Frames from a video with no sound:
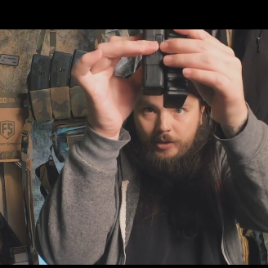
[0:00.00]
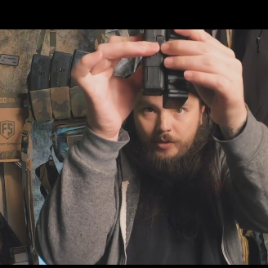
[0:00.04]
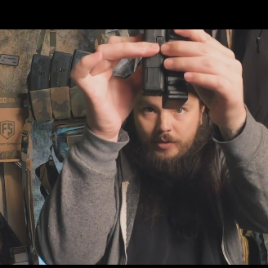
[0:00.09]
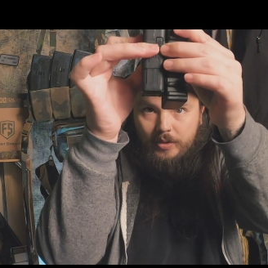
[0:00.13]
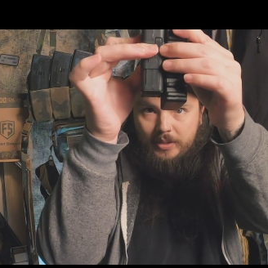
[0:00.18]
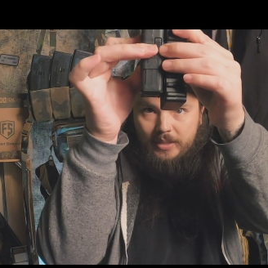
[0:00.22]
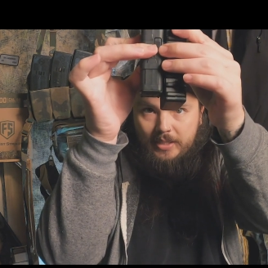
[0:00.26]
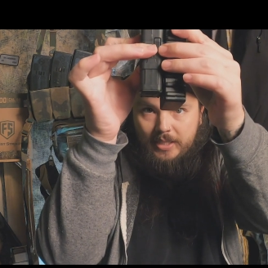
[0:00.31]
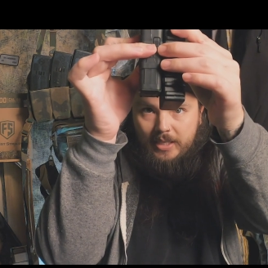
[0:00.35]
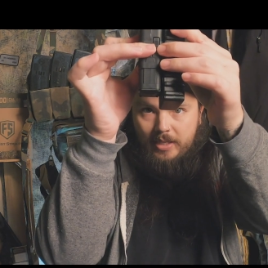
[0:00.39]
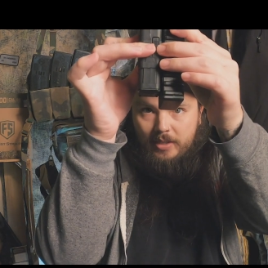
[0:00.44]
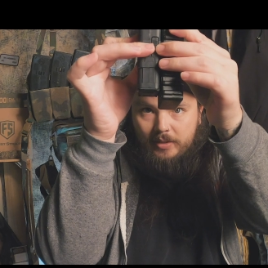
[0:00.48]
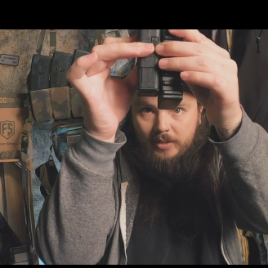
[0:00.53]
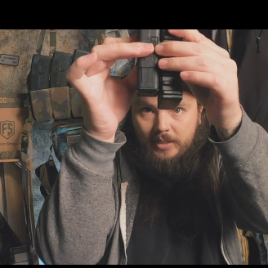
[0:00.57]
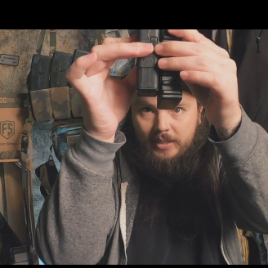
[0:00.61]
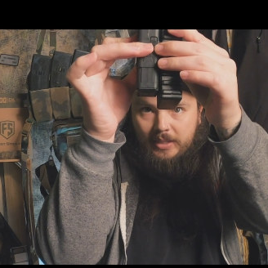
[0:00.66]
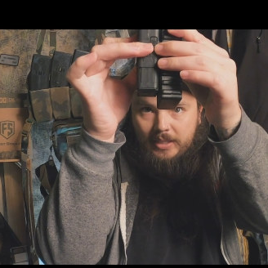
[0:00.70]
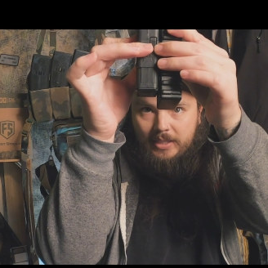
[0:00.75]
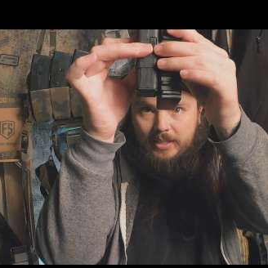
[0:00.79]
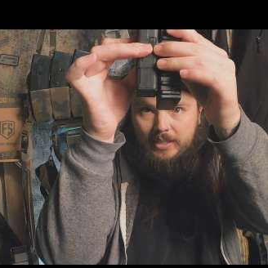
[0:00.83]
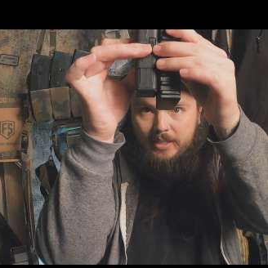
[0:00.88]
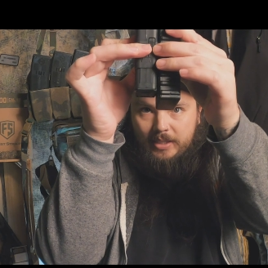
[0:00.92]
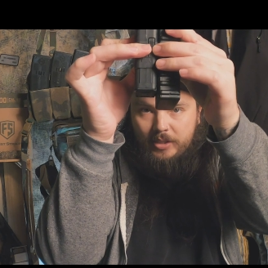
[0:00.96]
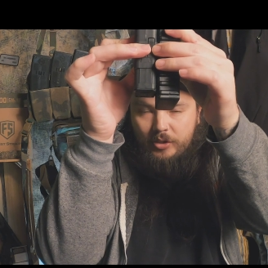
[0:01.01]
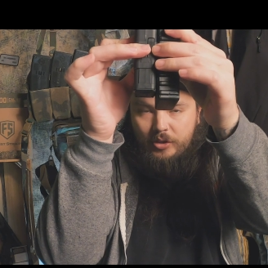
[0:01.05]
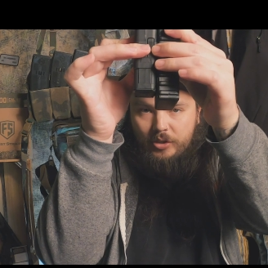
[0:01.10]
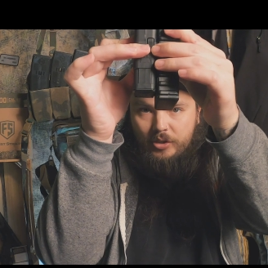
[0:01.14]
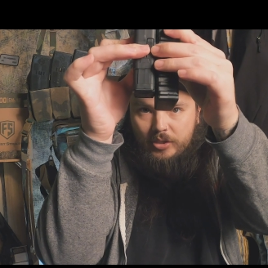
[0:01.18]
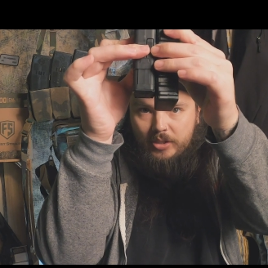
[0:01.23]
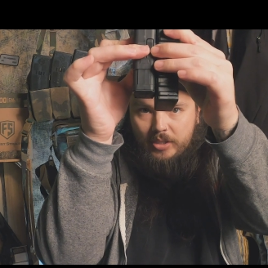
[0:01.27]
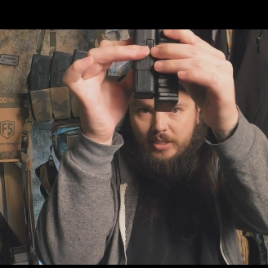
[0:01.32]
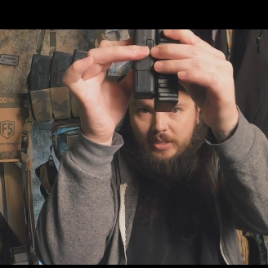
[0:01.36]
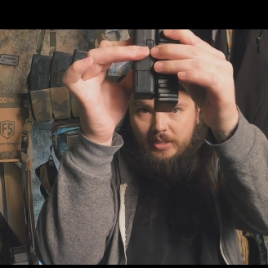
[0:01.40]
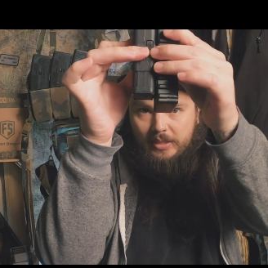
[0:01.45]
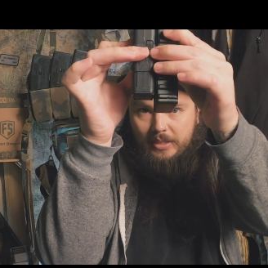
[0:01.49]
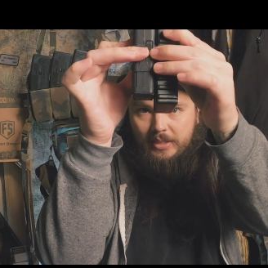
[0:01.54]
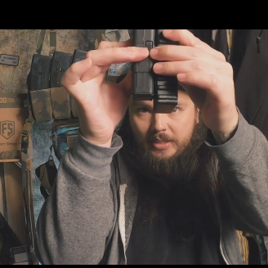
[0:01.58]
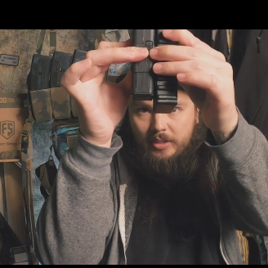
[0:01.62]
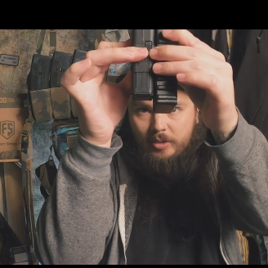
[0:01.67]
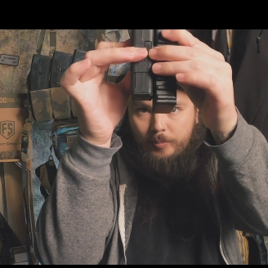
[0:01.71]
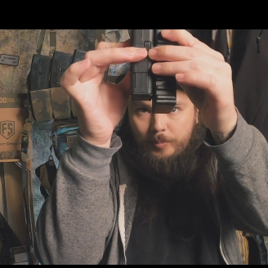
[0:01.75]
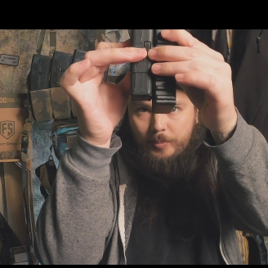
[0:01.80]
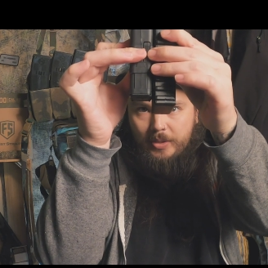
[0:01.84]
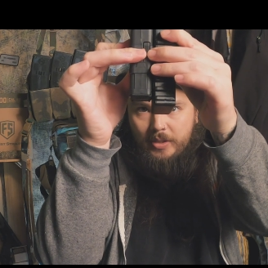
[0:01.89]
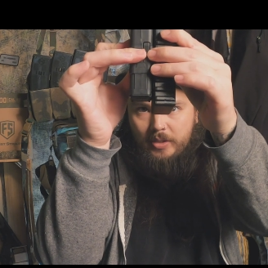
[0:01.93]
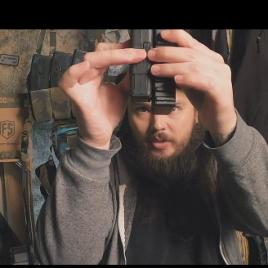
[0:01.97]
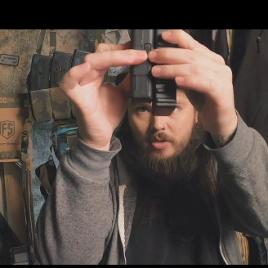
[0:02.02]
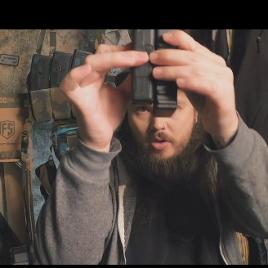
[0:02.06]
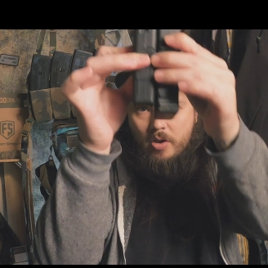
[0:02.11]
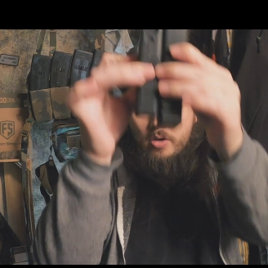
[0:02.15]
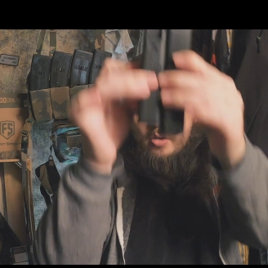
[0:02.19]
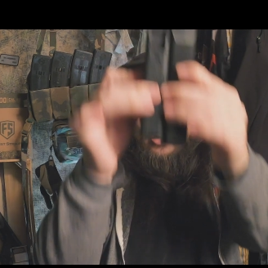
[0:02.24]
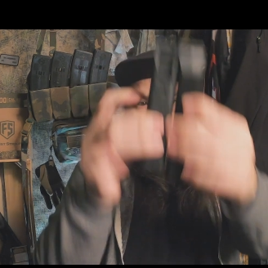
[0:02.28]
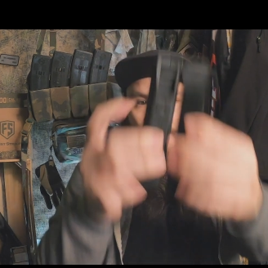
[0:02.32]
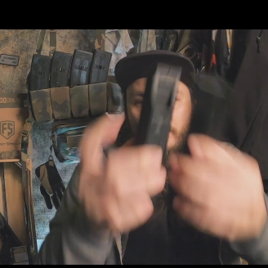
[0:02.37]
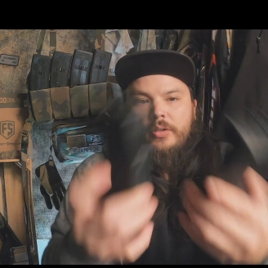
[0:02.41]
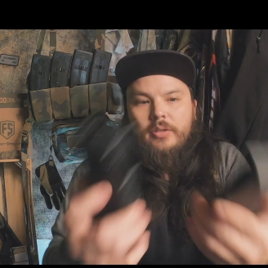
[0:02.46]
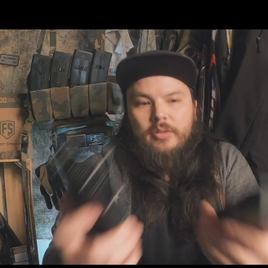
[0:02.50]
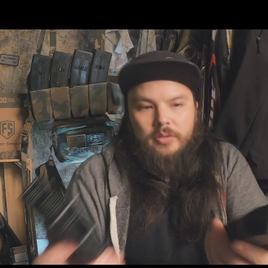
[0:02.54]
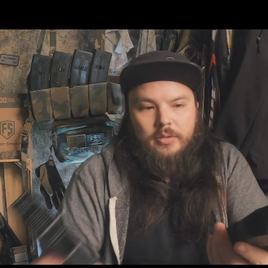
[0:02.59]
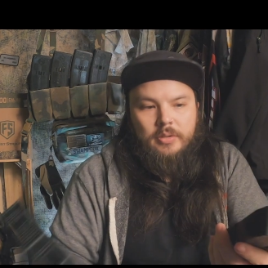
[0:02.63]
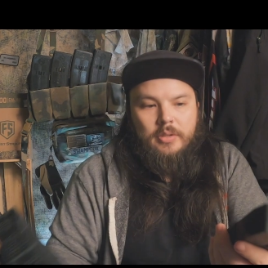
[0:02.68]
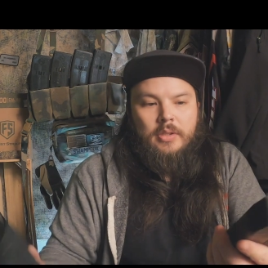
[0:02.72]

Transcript: you can tell that this is just a little bit longer,